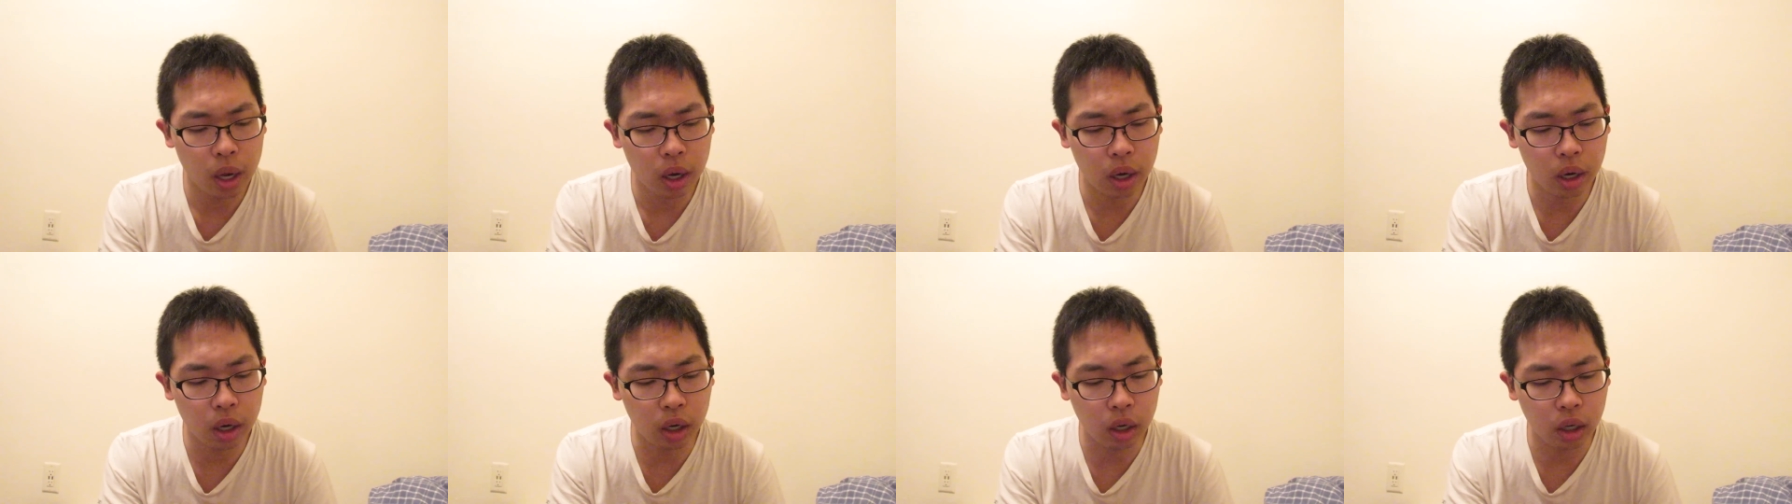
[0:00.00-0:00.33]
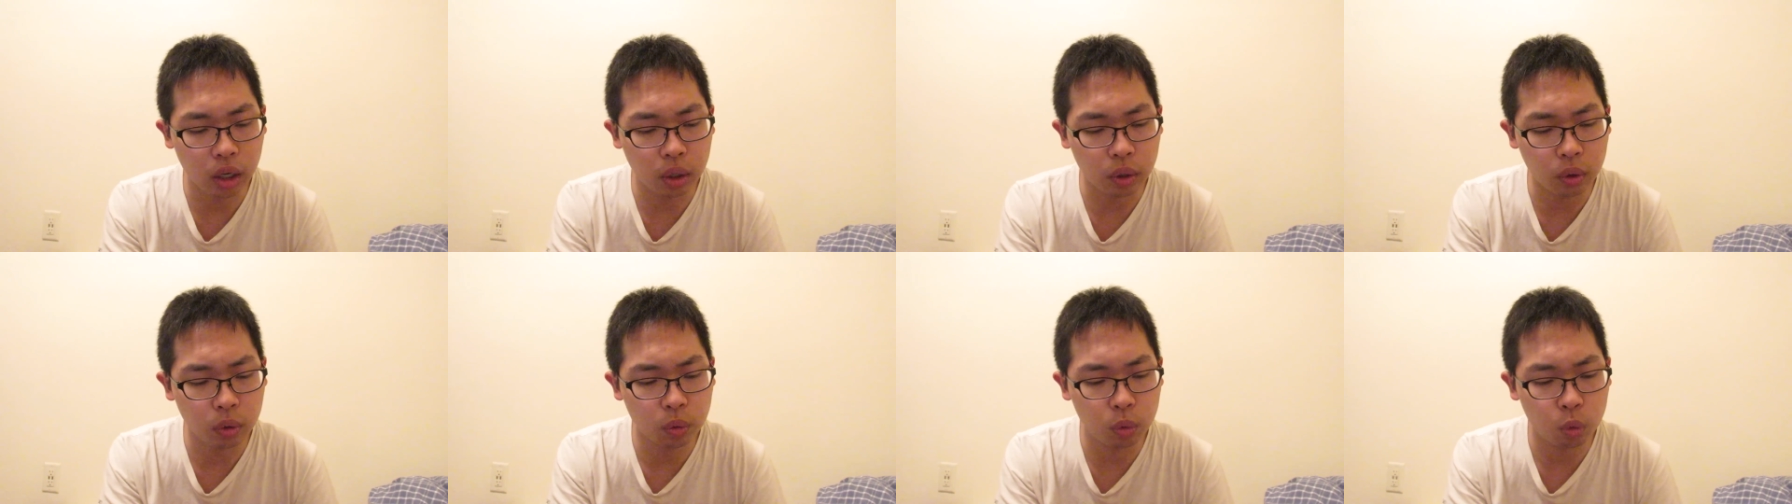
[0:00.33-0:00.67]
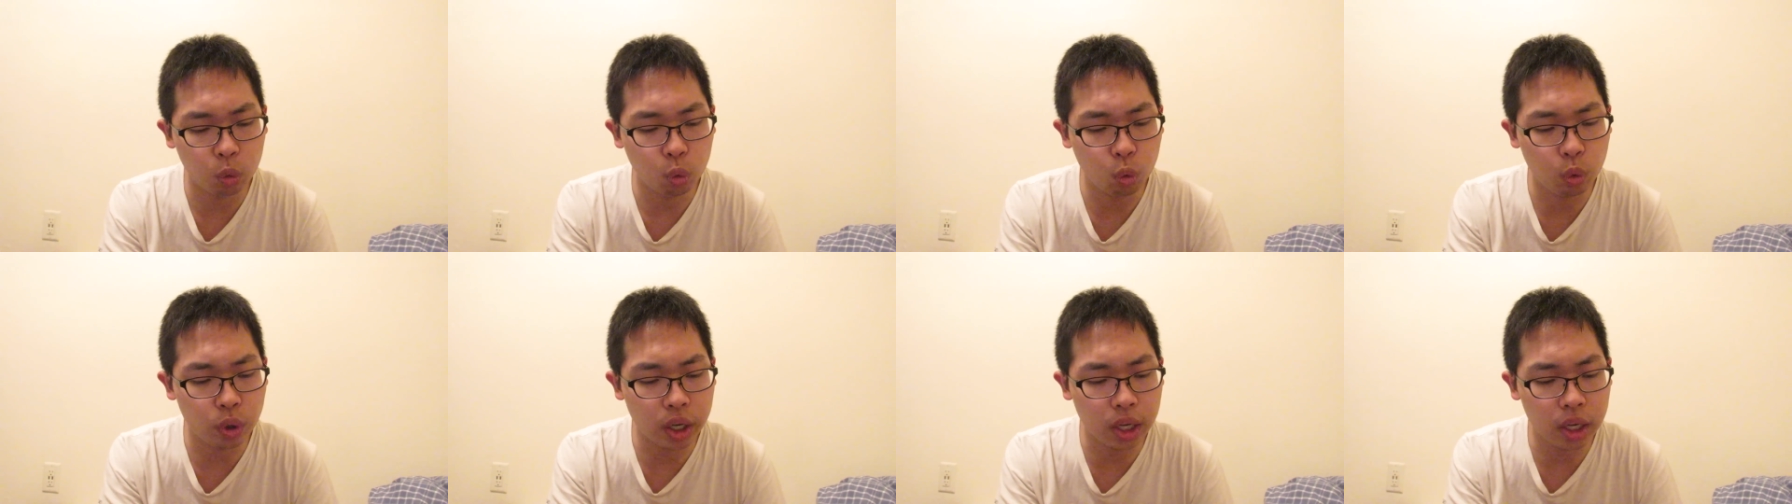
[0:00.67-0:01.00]
uh,
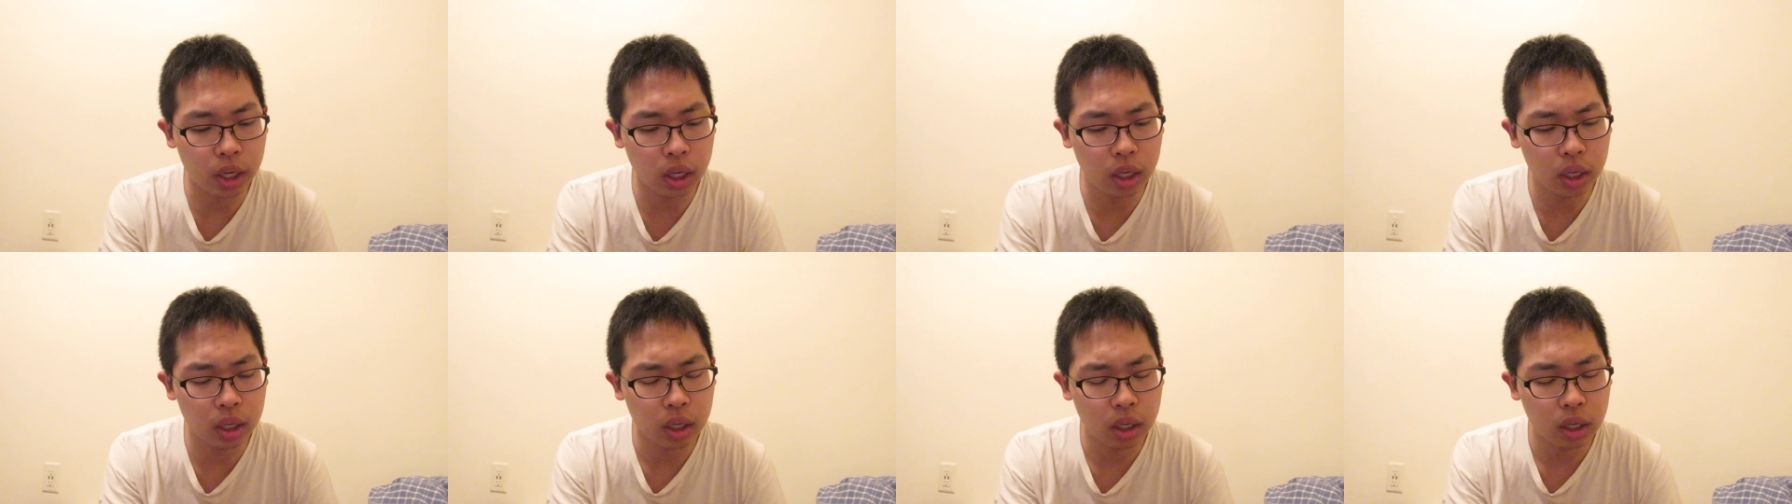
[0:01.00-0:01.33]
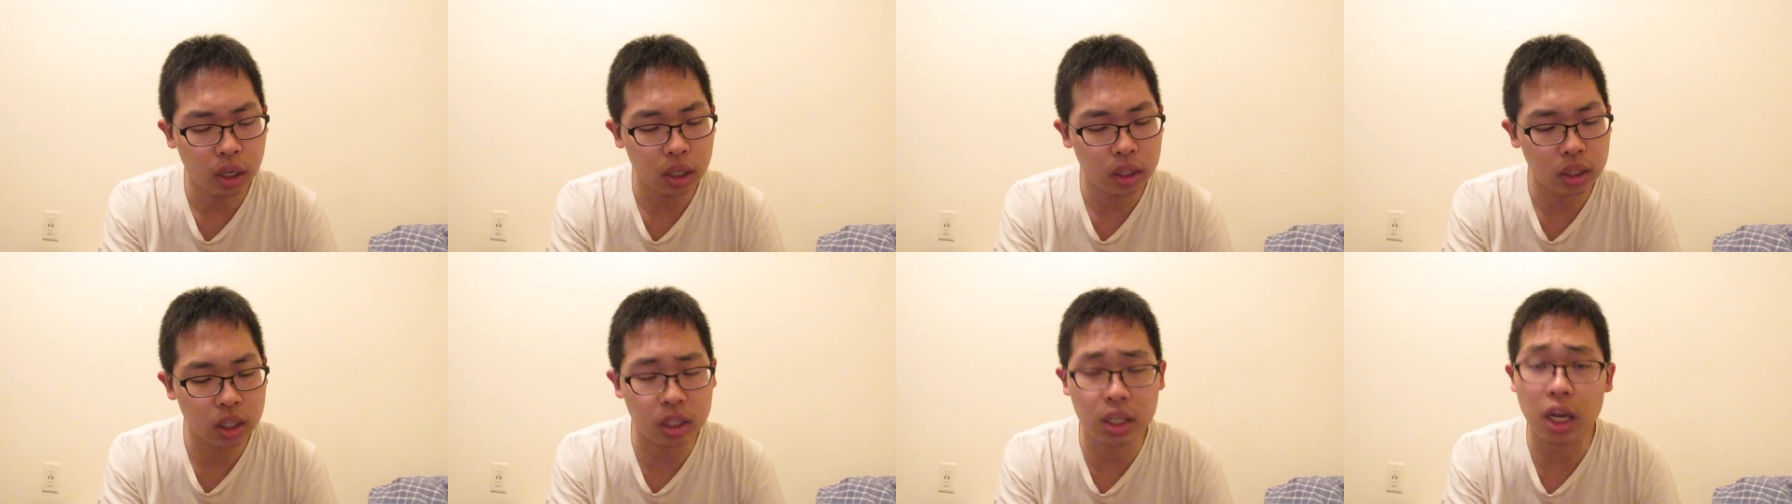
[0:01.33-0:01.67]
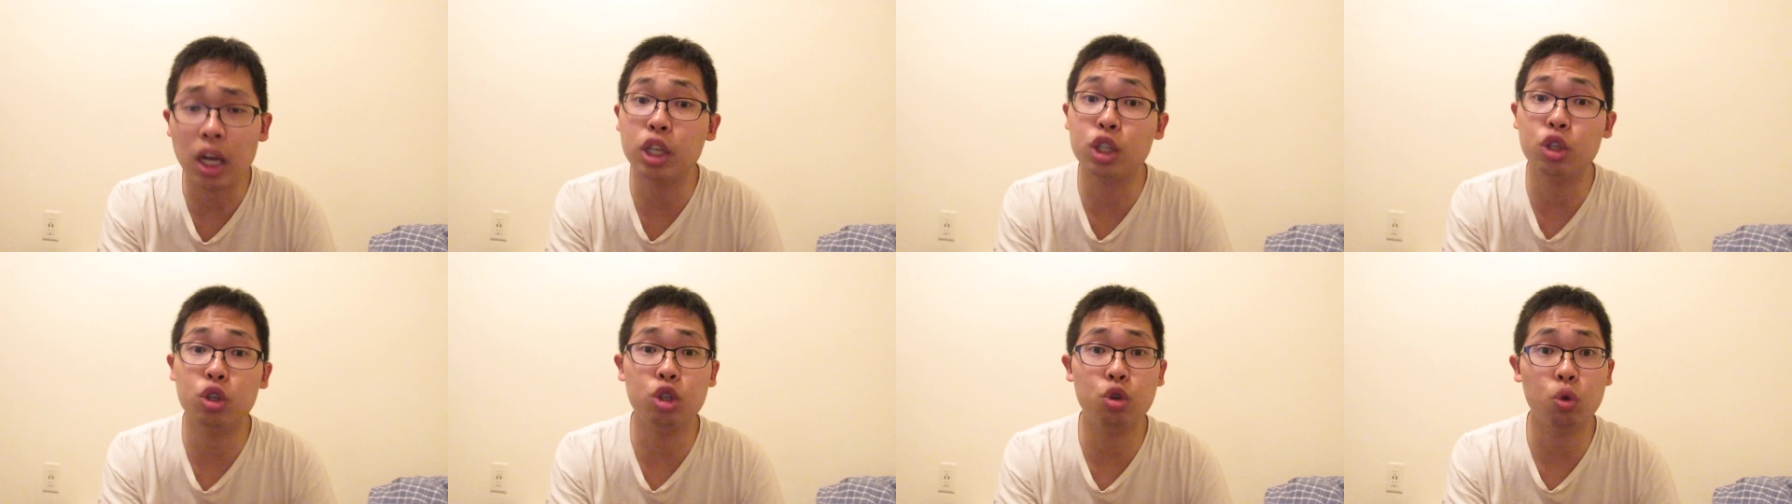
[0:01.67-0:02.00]
we
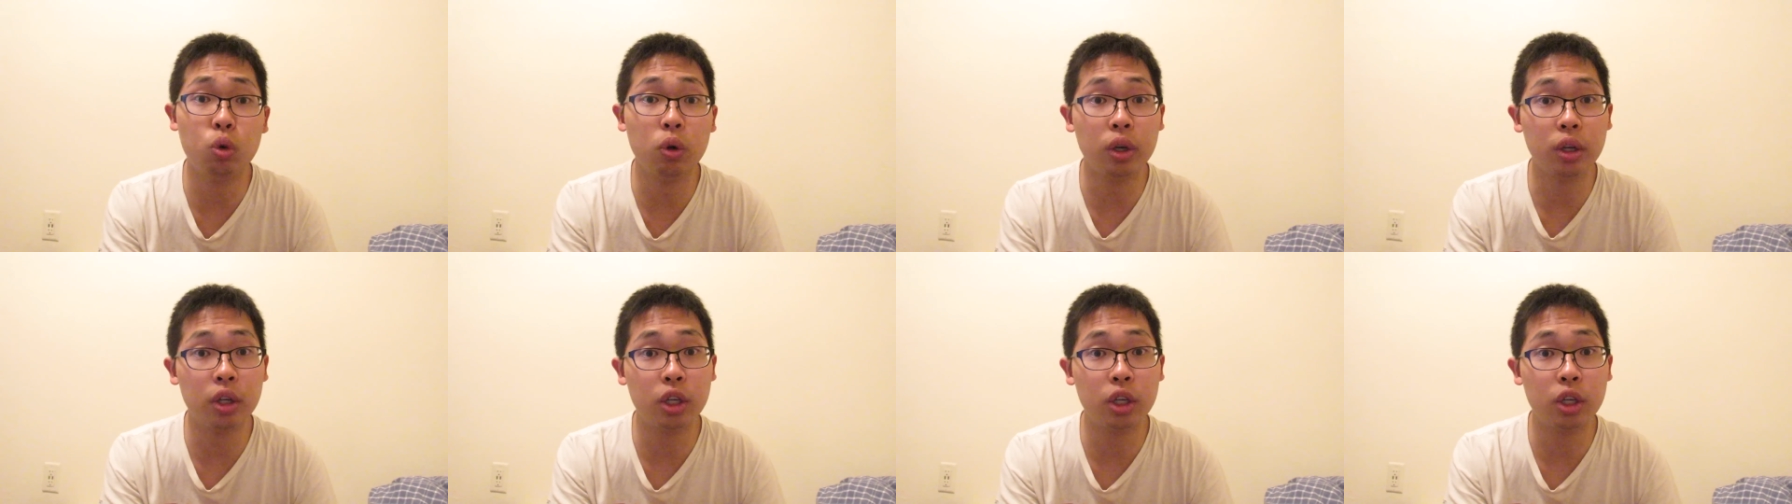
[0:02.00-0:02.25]
decided to do